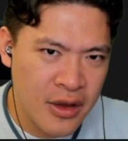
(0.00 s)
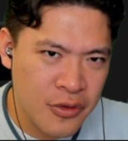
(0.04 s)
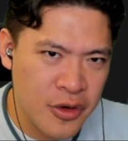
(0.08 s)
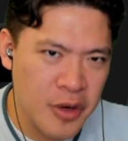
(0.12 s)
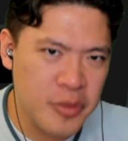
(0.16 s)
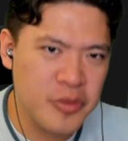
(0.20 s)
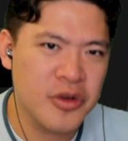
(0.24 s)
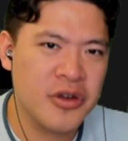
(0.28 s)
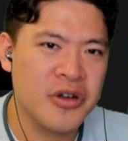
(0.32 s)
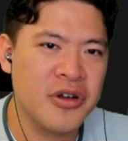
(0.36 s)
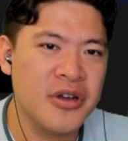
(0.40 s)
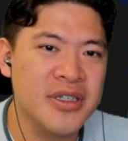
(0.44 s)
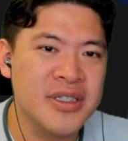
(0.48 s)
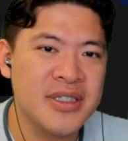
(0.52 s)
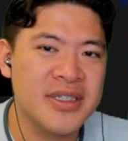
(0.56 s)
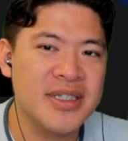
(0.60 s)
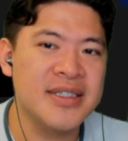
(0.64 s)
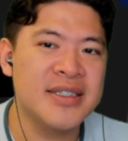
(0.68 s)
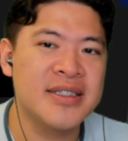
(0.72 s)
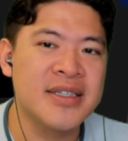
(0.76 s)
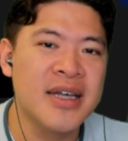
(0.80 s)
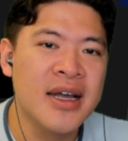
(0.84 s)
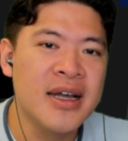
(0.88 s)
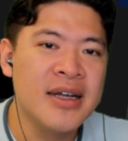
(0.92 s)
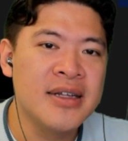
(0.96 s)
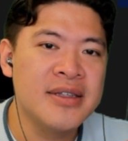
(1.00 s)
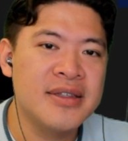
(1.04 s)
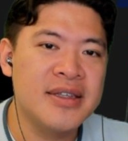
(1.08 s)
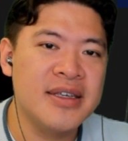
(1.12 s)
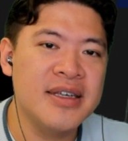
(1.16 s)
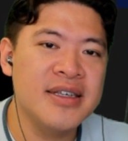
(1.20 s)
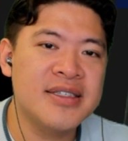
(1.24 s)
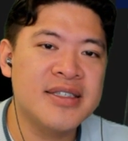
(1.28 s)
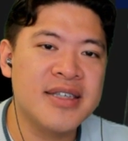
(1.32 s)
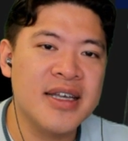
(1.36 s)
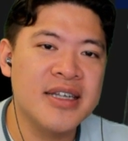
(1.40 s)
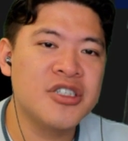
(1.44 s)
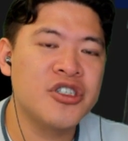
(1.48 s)
Cryptocurrencies,
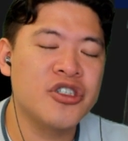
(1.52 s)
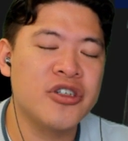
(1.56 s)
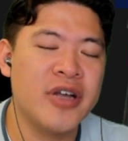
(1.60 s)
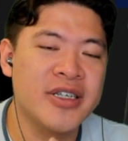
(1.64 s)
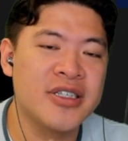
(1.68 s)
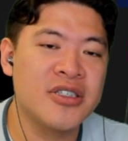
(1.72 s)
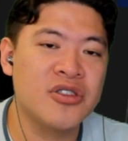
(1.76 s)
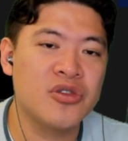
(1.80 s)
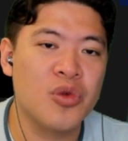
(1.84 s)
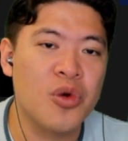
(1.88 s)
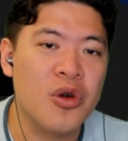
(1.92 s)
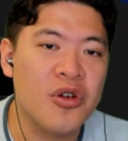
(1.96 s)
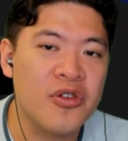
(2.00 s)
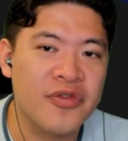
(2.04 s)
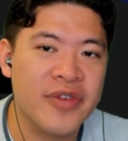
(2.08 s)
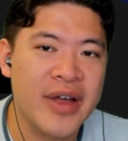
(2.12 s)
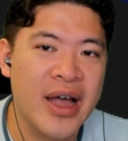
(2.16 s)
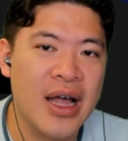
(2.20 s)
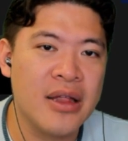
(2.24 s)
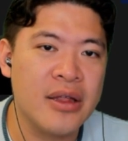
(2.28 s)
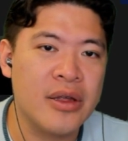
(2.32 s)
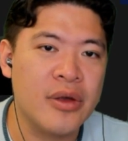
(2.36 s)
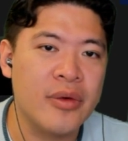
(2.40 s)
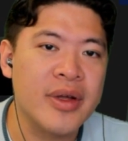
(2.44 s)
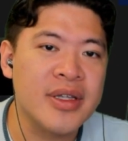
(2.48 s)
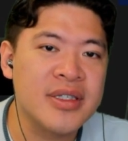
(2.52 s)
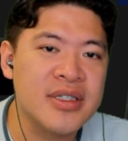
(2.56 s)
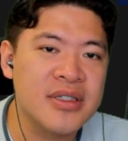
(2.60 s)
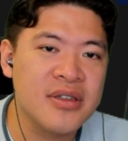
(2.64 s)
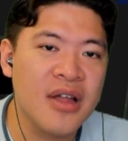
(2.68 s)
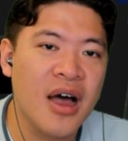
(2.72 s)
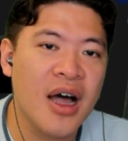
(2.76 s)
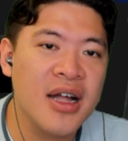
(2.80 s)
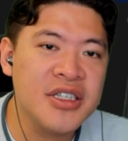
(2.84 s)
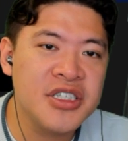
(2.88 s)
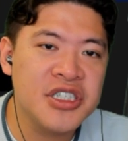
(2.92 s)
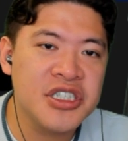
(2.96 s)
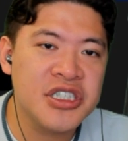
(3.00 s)
decentralized store of value. It's
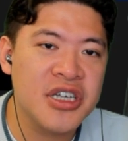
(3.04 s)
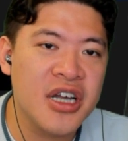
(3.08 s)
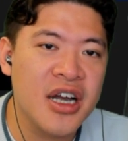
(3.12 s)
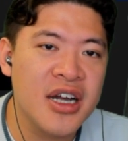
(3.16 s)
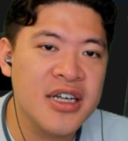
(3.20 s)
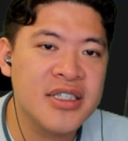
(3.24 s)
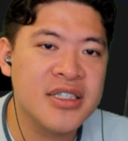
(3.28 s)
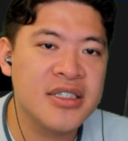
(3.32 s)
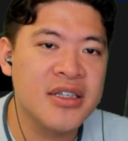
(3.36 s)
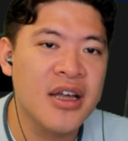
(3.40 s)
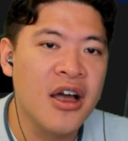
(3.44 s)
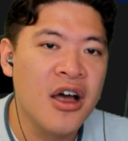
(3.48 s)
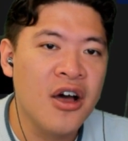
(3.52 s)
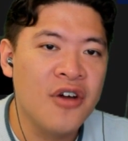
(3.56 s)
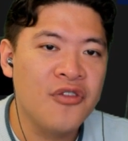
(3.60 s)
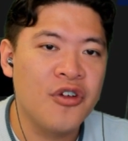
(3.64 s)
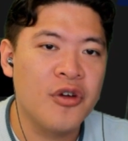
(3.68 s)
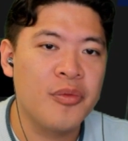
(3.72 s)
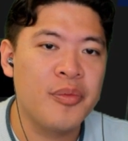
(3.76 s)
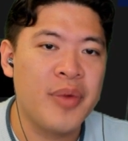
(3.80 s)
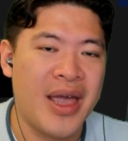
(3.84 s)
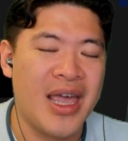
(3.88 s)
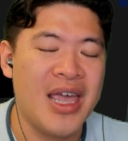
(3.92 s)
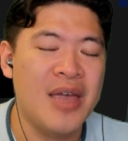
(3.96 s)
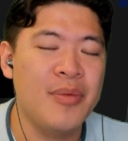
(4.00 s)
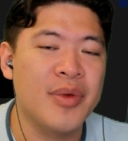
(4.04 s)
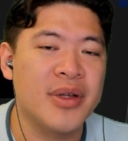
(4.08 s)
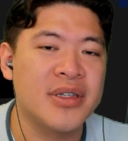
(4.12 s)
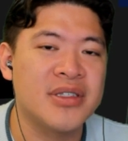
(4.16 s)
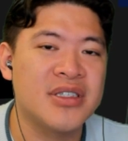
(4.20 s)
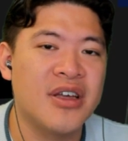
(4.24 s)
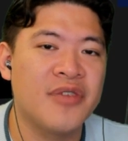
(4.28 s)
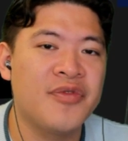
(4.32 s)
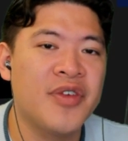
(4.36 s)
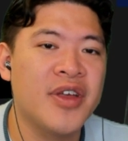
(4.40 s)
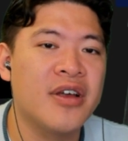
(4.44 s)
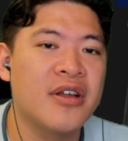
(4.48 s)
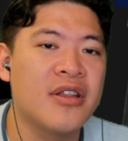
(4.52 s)
not just for
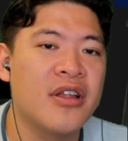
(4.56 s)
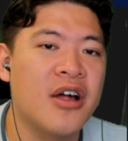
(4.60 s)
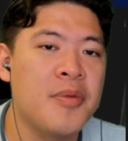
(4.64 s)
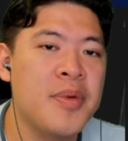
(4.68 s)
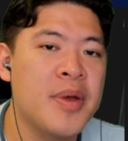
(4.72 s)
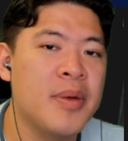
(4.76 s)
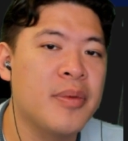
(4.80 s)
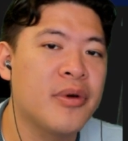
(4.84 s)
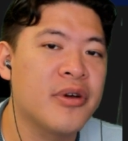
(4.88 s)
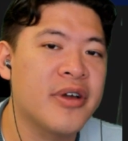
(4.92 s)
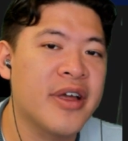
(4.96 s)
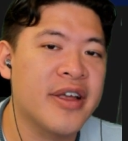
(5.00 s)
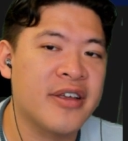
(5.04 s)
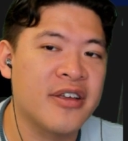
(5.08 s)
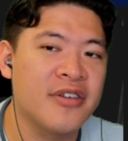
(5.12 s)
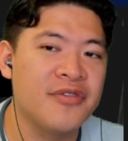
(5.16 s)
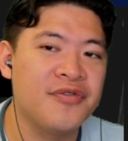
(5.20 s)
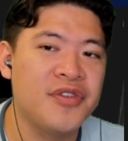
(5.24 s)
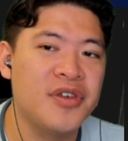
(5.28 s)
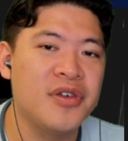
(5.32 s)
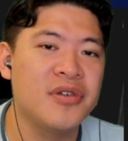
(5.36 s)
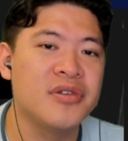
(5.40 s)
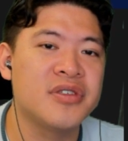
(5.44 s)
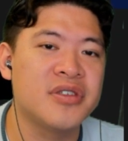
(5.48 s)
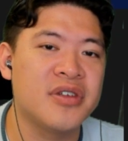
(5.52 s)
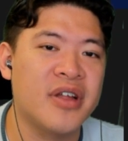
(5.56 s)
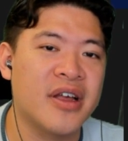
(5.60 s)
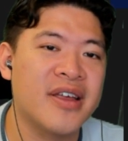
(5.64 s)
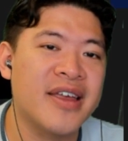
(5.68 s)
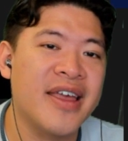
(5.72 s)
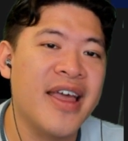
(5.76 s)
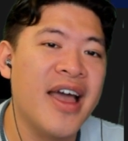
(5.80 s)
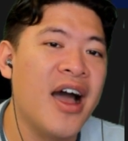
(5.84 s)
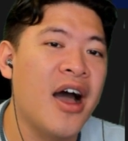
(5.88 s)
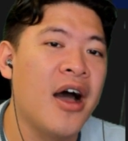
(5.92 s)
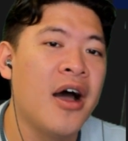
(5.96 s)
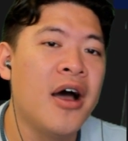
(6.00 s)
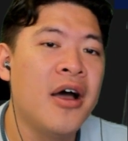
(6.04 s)
payments. I think a lot of people get confused. They're like,
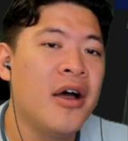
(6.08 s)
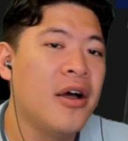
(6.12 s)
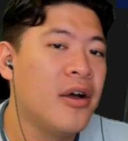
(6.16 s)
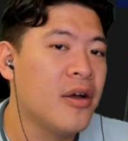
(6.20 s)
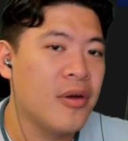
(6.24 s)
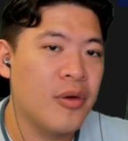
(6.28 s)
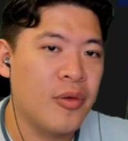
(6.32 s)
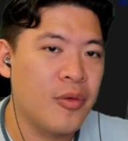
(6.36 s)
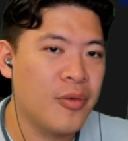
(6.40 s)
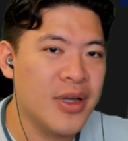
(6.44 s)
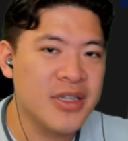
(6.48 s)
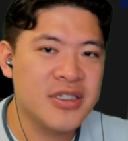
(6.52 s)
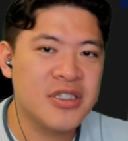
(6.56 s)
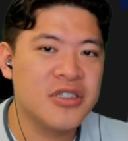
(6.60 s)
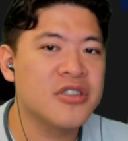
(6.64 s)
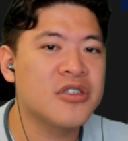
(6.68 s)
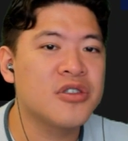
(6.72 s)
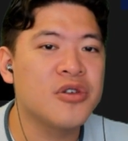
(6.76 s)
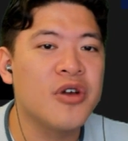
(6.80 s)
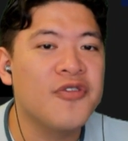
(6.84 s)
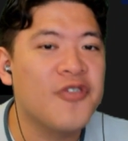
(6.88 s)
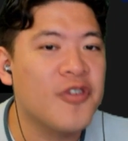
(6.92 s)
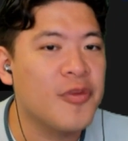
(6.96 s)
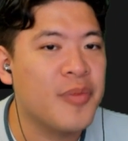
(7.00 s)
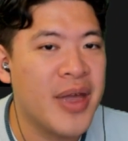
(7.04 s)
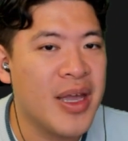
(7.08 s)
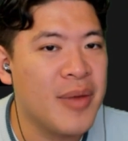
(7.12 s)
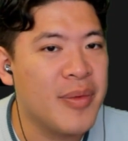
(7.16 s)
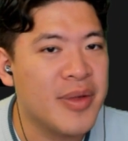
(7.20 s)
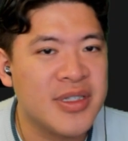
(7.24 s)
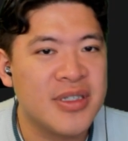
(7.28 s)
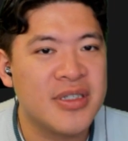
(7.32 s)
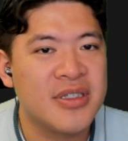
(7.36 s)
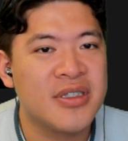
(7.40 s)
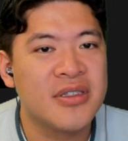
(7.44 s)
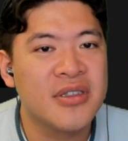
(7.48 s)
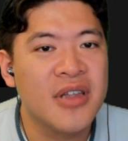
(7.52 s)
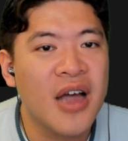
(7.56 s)
yeah, let's just do it for
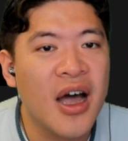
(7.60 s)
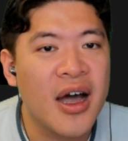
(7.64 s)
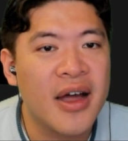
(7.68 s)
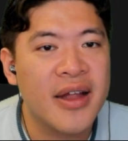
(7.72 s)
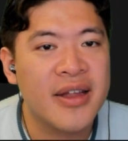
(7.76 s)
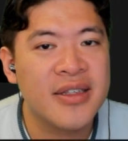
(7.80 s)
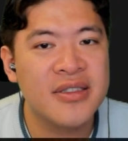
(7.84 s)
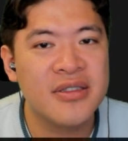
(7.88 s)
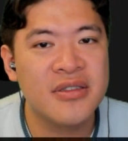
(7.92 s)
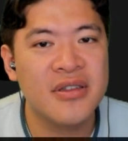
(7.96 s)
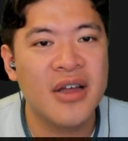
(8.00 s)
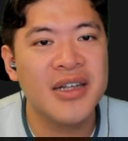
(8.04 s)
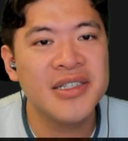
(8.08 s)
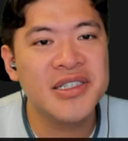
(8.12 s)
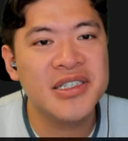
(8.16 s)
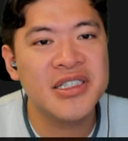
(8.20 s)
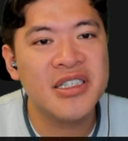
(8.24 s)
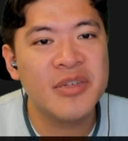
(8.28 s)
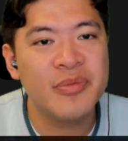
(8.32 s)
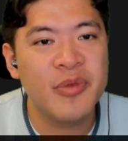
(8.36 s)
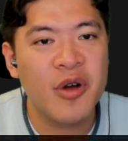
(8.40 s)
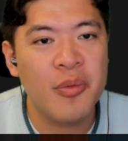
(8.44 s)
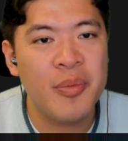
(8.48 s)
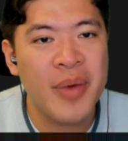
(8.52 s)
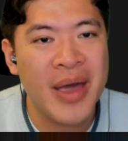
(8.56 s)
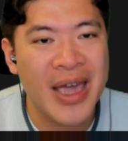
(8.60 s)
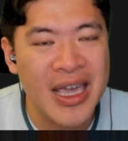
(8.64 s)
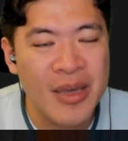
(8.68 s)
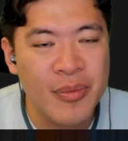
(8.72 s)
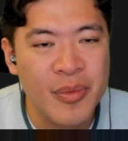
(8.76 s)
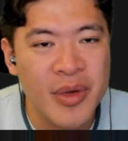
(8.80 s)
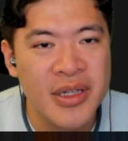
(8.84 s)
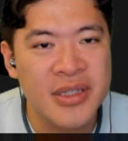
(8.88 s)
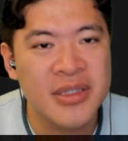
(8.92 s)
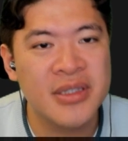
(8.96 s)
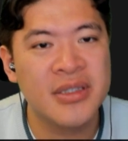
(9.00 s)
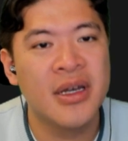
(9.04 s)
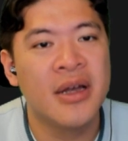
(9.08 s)
payments. It's not. It's not just about
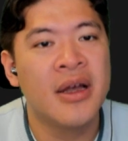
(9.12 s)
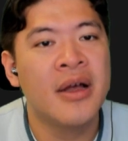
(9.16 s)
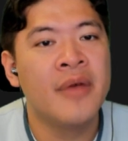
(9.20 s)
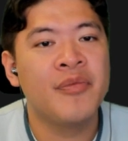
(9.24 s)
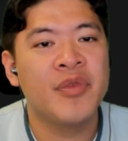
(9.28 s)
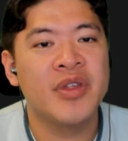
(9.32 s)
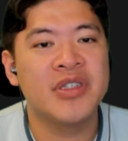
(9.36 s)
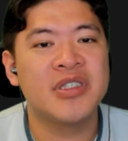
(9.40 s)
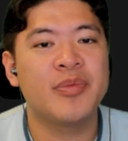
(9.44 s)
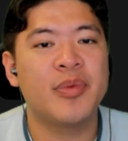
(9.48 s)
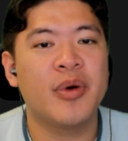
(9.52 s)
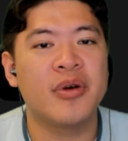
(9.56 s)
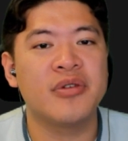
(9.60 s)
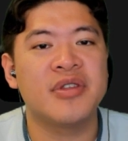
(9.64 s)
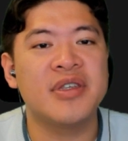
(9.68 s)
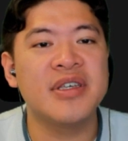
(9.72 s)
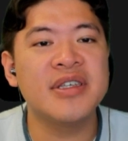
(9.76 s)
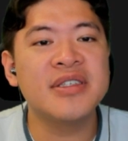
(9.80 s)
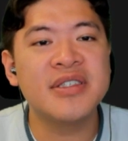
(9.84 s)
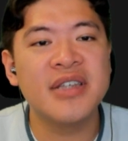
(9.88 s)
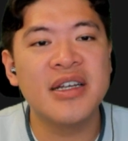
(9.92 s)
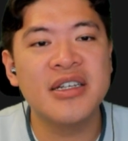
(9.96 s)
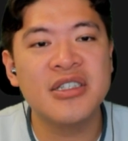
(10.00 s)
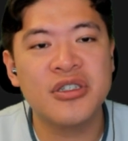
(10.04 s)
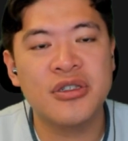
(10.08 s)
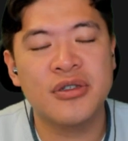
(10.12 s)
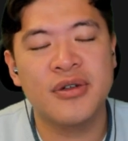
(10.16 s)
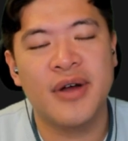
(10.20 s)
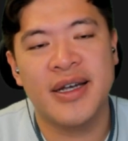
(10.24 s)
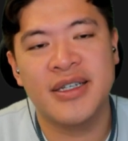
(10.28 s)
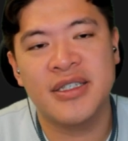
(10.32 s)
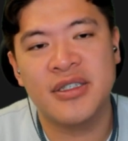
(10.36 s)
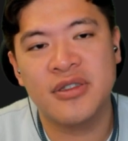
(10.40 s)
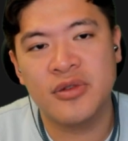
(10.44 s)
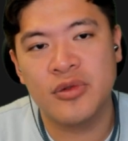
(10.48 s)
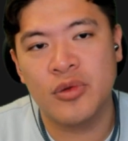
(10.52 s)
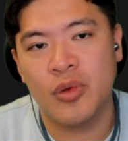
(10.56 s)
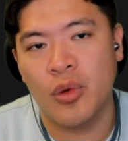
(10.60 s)
payments. It's about
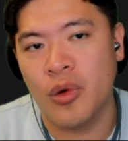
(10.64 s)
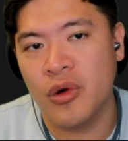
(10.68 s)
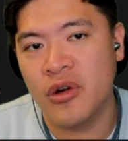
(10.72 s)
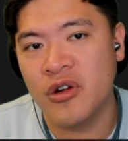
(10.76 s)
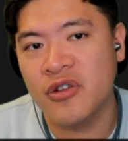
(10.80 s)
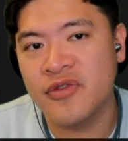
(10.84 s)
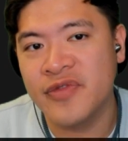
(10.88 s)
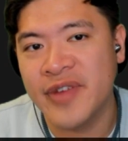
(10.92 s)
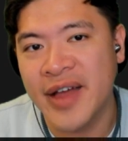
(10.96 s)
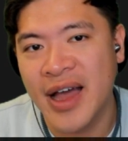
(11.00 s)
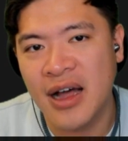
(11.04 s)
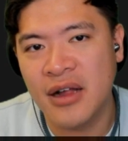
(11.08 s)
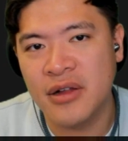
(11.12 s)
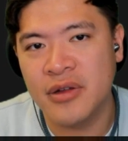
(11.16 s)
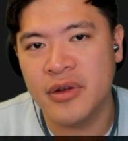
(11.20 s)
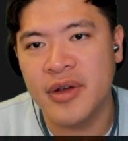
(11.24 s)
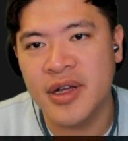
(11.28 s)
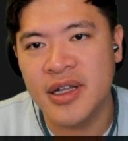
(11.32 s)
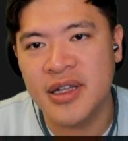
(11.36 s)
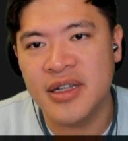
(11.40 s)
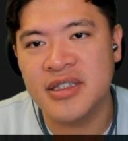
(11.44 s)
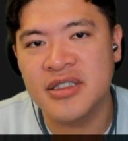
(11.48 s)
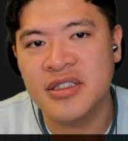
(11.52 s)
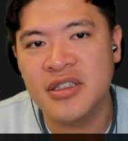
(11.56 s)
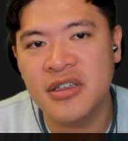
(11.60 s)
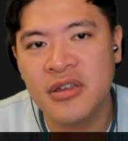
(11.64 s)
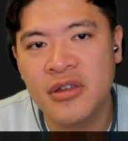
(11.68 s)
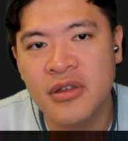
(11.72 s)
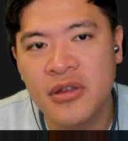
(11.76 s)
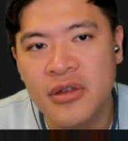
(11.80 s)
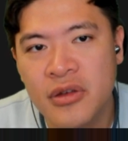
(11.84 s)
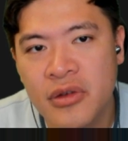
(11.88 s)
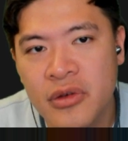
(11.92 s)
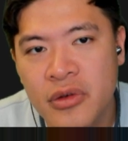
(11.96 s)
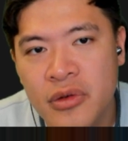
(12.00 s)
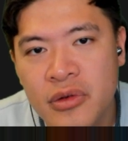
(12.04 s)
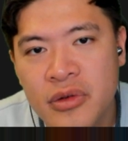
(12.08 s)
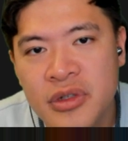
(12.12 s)
decentralized store of value. It is
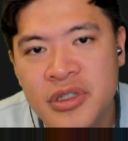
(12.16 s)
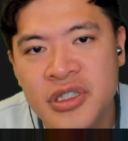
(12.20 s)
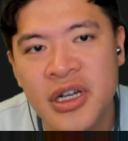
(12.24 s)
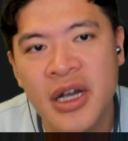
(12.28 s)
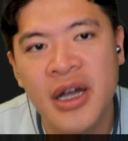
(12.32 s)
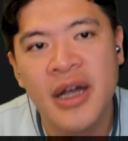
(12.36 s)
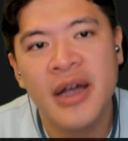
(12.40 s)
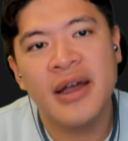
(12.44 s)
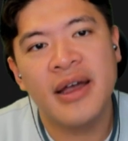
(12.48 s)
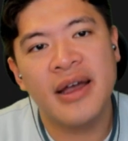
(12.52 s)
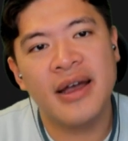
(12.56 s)
huge.